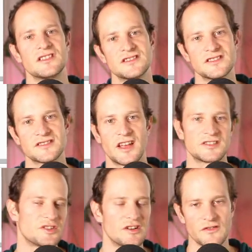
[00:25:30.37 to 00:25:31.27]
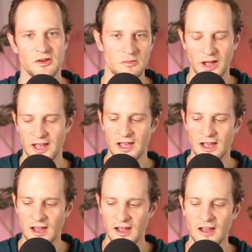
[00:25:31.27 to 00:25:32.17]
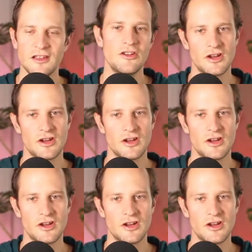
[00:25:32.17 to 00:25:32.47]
This is like sort of the way you